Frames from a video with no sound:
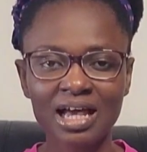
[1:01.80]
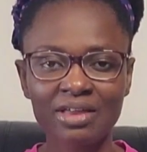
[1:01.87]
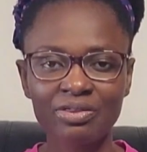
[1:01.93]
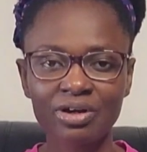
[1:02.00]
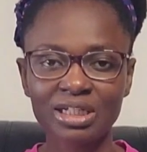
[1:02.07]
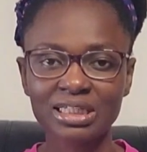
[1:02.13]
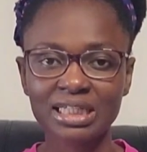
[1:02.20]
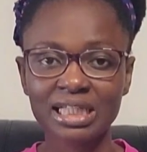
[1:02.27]

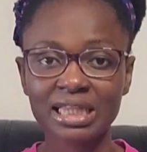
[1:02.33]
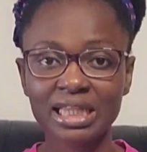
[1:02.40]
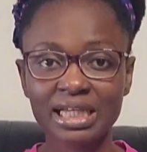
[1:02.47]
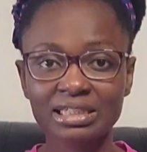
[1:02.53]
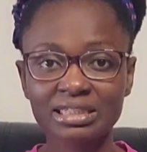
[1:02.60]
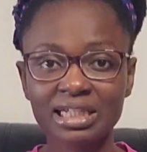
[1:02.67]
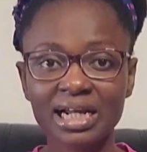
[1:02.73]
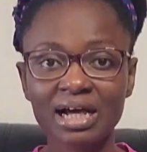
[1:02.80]
there are certain
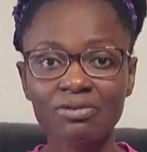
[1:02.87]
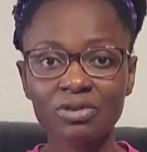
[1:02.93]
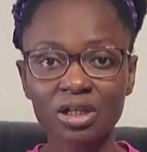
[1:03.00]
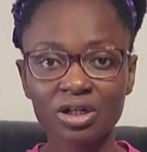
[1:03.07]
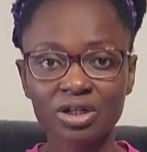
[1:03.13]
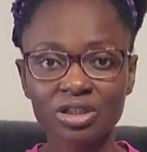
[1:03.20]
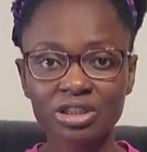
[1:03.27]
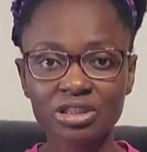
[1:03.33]
things that I've
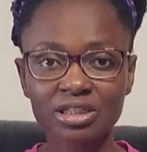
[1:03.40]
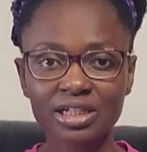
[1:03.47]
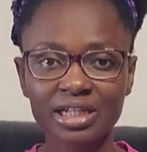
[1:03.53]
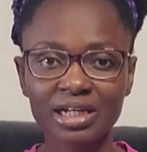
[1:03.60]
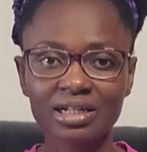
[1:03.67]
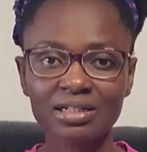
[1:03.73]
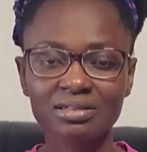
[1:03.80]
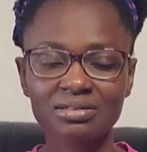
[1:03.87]
learned.
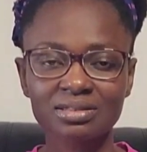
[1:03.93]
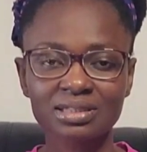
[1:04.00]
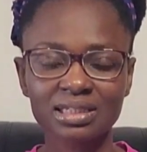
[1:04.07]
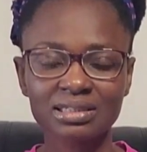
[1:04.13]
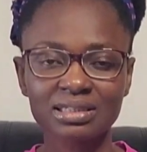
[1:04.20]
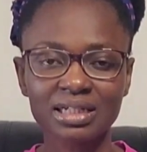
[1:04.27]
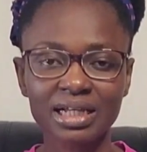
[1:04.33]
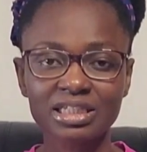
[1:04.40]
There are
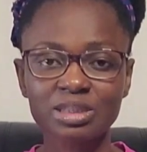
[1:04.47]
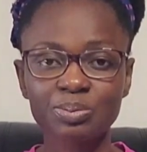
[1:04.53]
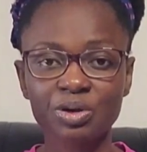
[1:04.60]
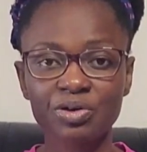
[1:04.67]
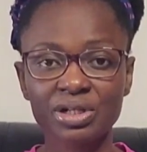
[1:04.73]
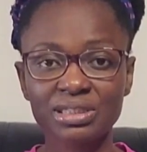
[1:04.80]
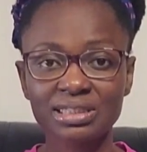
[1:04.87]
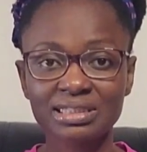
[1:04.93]
certain
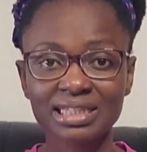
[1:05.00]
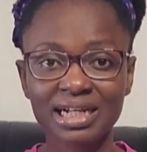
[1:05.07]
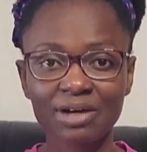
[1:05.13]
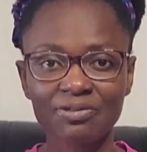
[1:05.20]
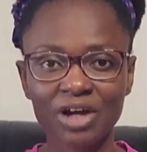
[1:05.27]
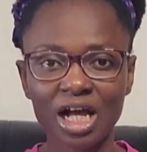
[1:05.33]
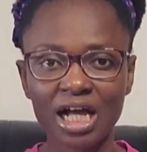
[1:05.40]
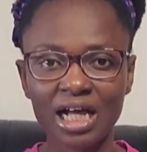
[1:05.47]
experiences that
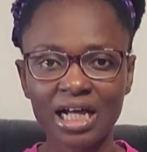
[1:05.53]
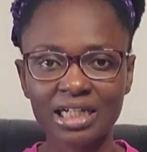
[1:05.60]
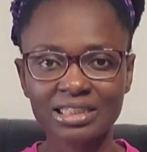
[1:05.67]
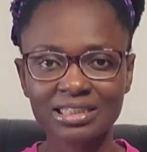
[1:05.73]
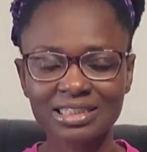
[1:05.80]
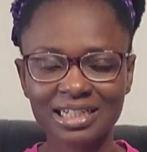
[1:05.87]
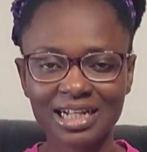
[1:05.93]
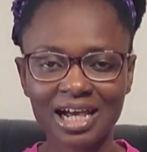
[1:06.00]
I've had
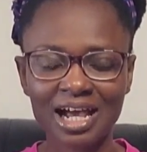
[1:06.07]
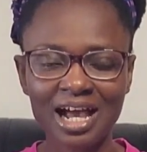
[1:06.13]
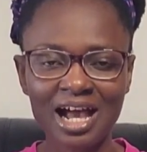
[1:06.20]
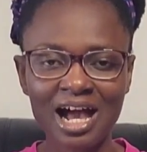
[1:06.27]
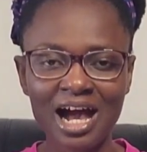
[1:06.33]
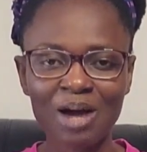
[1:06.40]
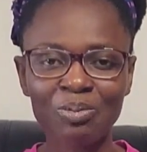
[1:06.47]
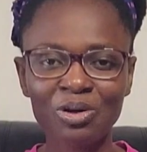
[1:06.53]
that
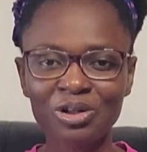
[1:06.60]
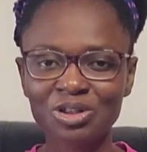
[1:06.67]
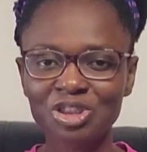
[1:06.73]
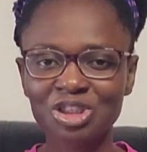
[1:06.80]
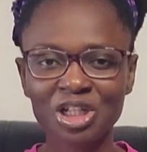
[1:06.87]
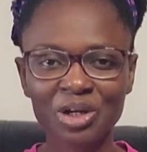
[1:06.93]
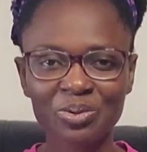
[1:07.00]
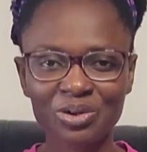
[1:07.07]
I'm going to
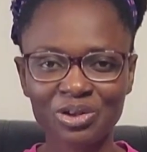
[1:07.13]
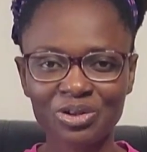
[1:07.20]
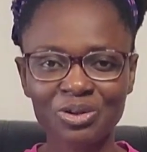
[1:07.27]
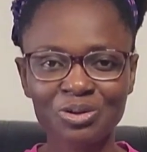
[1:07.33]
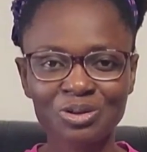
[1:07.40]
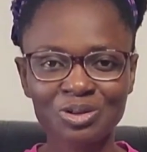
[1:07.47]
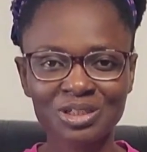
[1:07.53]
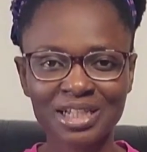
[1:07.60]
share with
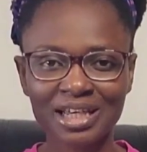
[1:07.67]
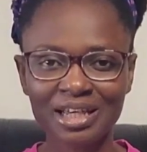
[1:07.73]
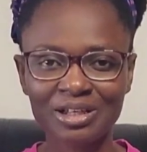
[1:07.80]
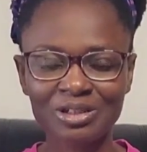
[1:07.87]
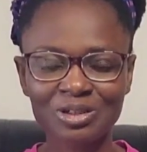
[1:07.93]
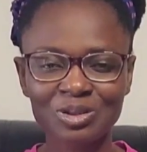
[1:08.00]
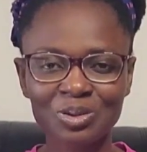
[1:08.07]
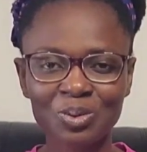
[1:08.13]
you
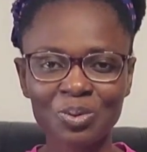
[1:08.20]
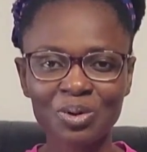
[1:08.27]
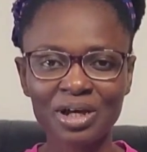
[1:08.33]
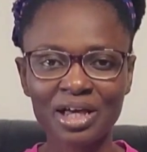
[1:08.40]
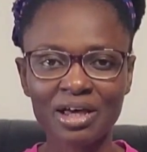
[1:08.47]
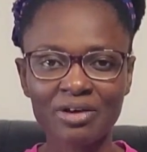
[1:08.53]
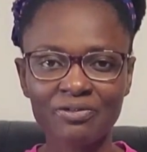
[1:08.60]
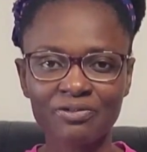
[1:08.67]
today. So
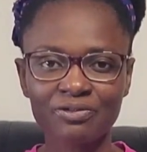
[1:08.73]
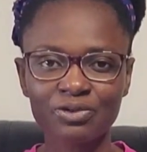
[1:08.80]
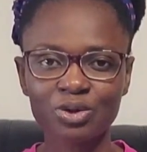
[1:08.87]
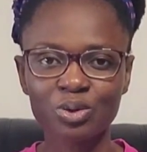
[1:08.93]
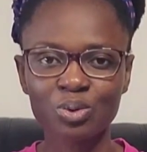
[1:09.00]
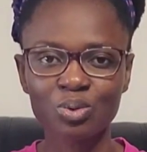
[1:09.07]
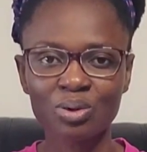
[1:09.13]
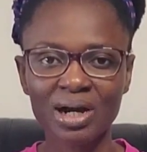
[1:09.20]
if
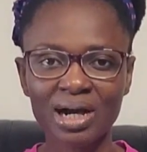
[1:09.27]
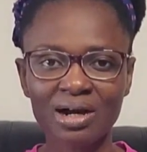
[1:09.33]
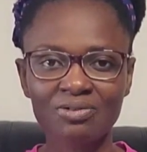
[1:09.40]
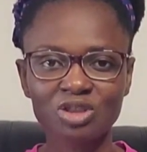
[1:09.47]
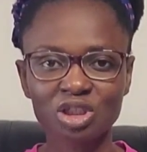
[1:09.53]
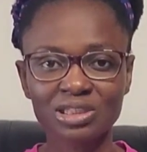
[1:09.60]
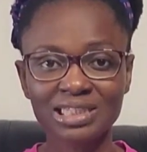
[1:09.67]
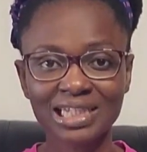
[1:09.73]
you
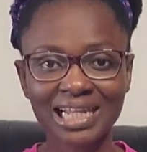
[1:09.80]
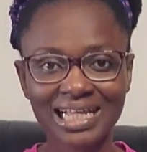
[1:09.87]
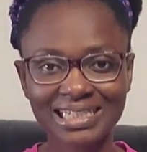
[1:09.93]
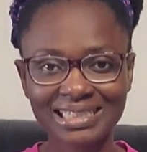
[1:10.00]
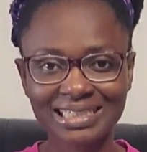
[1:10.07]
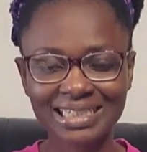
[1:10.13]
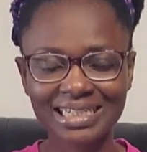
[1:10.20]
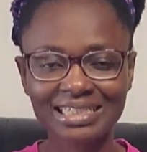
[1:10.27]
have just
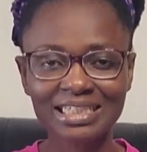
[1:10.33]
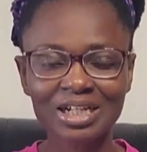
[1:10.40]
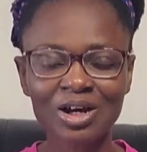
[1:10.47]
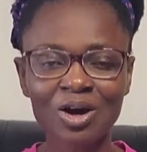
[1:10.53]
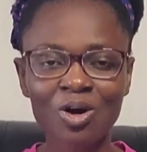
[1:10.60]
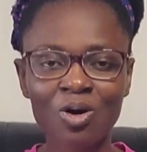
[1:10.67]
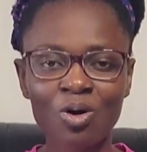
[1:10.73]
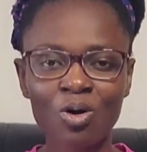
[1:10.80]
landed,
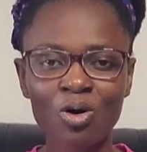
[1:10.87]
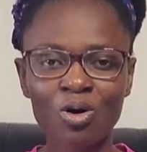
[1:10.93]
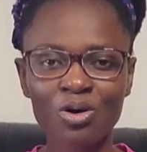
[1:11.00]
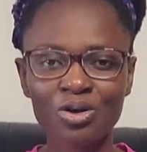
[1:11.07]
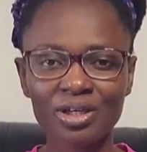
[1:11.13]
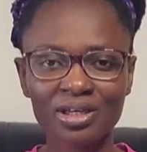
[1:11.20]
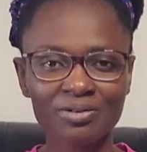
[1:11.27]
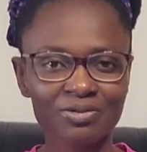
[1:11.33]

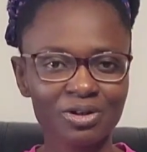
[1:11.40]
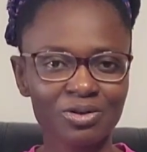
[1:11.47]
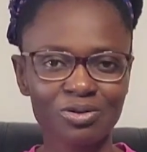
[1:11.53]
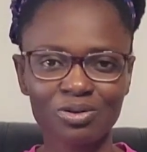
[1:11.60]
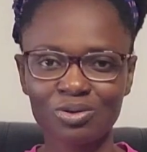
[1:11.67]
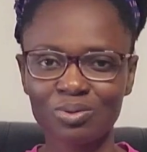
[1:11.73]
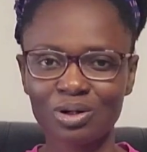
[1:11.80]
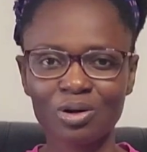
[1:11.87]
or even
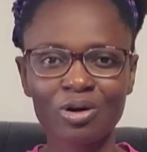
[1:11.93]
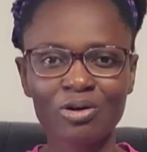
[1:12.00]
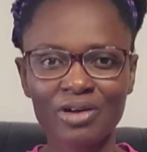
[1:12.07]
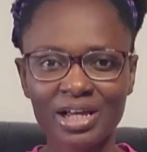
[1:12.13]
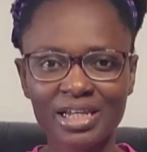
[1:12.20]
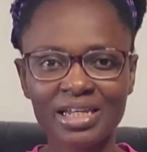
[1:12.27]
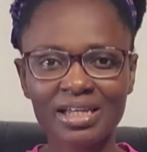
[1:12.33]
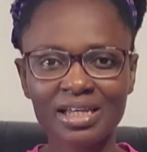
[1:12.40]
you are
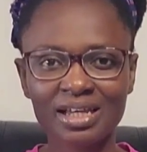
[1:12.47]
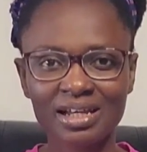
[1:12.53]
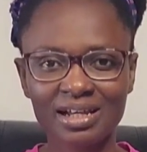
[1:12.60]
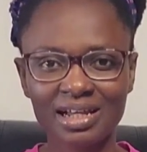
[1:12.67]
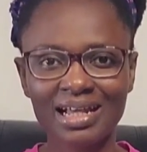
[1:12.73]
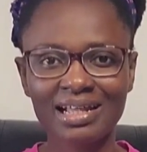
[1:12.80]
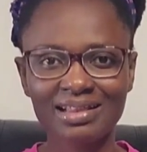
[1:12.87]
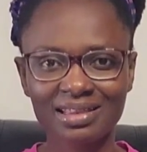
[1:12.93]
already
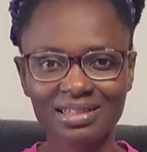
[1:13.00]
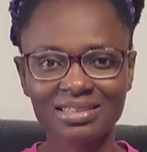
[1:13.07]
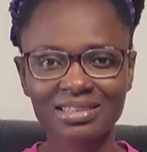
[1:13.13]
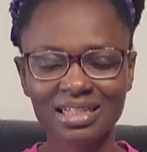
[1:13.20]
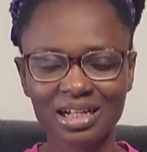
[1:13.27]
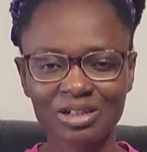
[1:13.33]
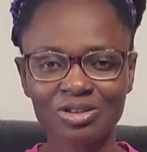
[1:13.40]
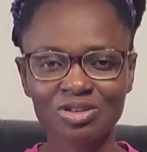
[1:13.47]
in this
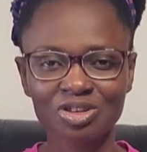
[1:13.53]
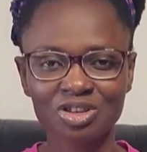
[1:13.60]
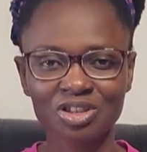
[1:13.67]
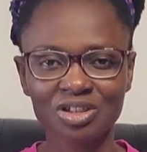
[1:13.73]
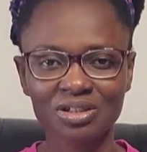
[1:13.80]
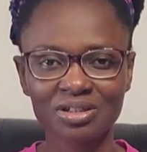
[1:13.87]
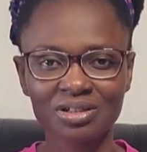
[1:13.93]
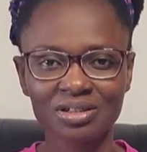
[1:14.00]

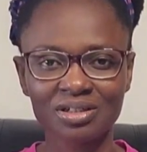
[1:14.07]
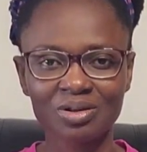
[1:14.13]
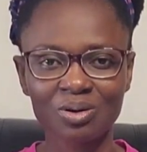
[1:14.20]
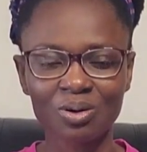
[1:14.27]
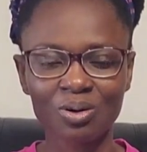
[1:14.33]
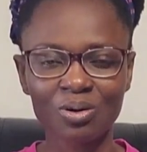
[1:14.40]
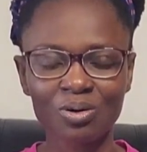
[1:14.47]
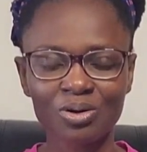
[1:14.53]
country,
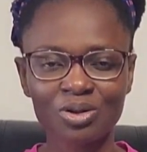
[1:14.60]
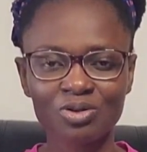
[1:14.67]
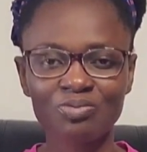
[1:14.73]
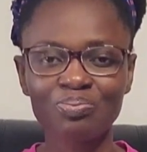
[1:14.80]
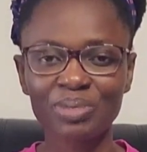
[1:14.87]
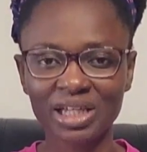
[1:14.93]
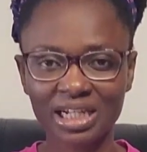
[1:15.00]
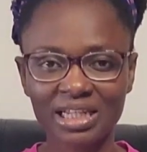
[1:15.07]
or
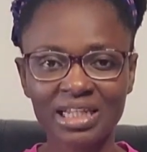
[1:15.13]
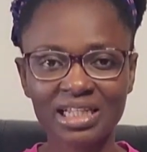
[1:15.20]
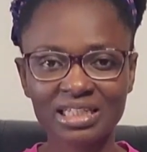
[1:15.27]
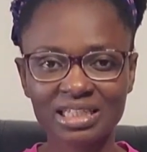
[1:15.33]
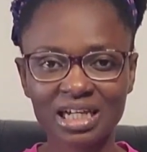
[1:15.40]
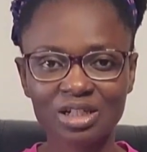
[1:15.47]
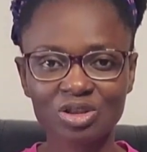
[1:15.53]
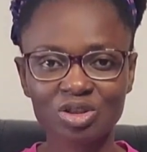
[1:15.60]
you've been in
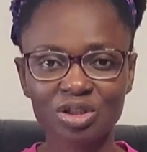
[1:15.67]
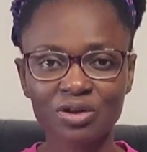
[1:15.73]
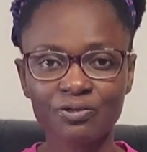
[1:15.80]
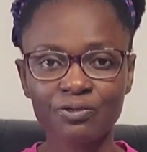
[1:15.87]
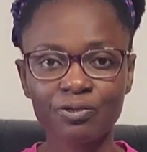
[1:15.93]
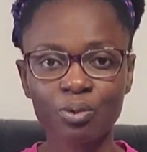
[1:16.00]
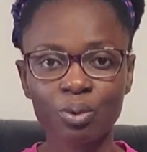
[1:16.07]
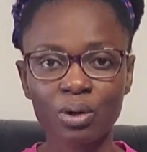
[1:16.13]
this
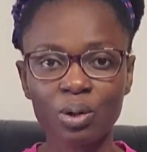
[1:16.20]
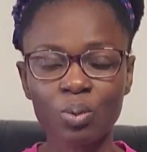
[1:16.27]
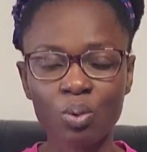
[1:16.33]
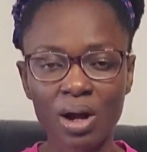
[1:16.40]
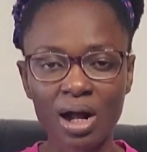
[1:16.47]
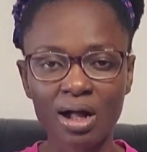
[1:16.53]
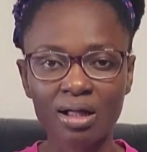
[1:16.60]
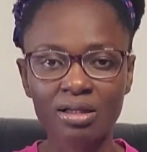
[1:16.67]
country for a
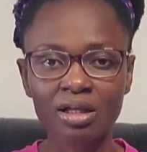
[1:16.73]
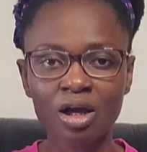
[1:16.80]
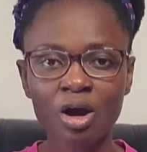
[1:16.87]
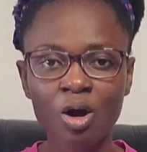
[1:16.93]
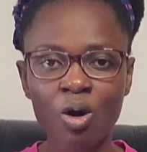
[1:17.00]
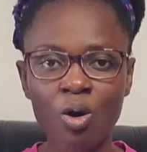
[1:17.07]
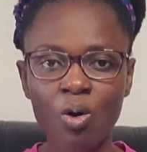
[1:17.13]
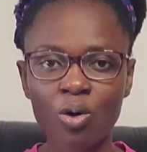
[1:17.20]
while,
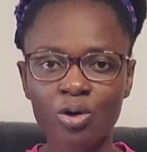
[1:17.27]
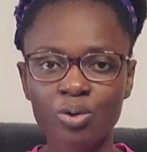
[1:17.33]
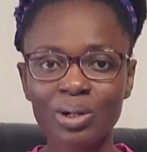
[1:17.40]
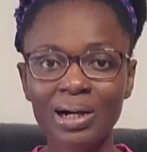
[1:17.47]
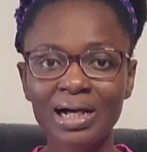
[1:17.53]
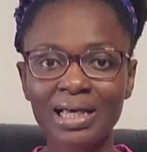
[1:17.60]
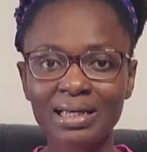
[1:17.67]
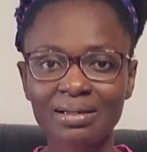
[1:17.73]
or you
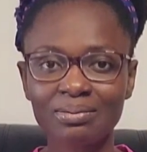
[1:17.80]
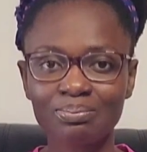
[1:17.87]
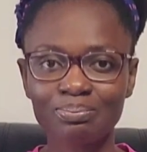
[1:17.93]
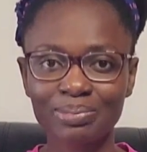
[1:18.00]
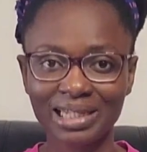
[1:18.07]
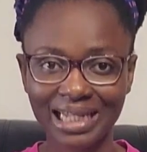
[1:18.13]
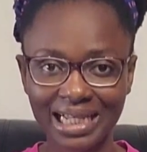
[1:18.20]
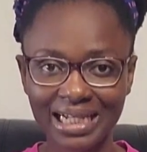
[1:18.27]
are
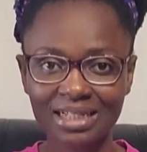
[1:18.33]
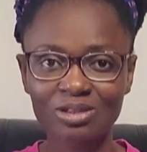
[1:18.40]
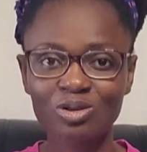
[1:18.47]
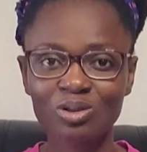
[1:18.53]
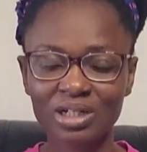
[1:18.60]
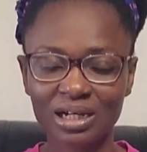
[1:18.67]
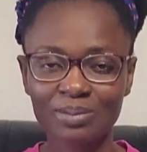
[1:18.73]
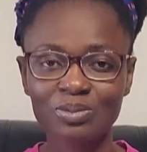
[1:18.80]
planning
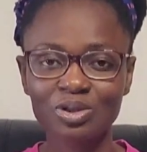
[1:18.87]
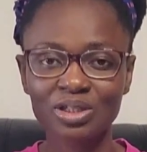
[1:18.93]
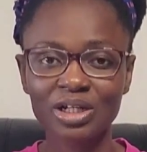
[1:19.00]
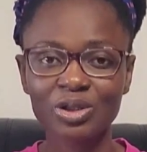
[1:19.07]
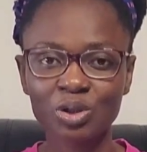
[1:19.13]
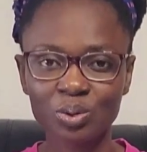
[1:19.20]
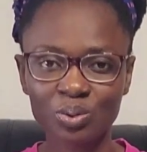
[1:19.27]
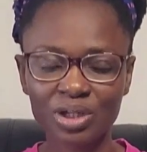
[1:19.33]
to come to the
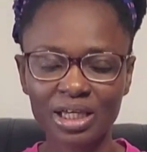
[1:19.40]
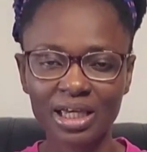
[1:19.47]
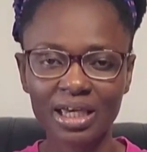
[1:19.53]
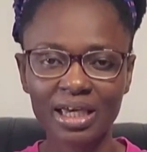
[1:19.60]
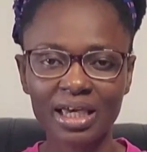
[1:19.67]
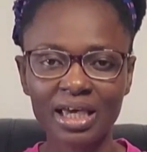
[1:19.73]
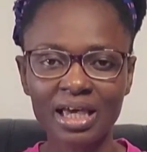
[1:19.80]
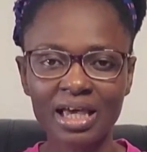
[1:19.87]

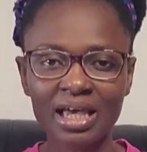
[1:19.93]
UK,